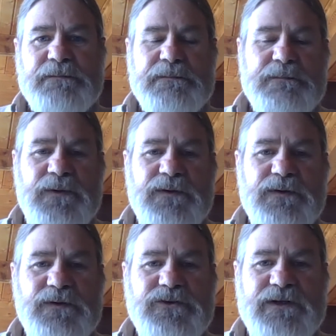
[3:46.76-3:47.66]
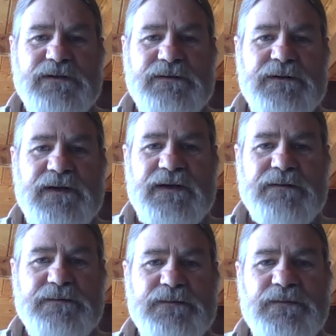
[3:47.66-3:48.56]
portals
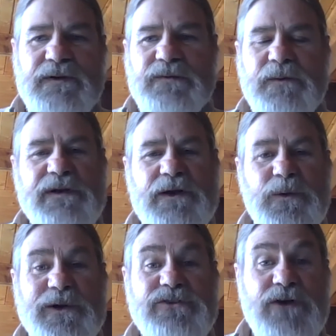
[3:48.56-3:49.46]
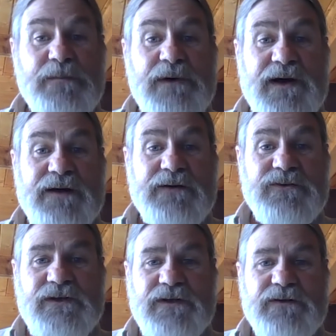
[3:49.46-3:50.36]
and what we call waste rock
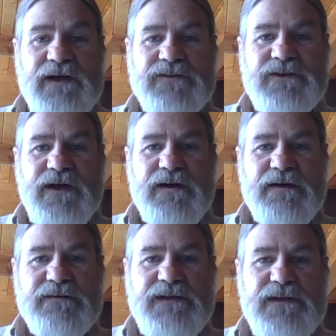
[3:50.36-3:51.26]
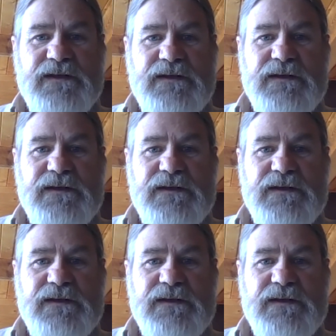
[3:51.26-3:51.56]
piles that are outside of the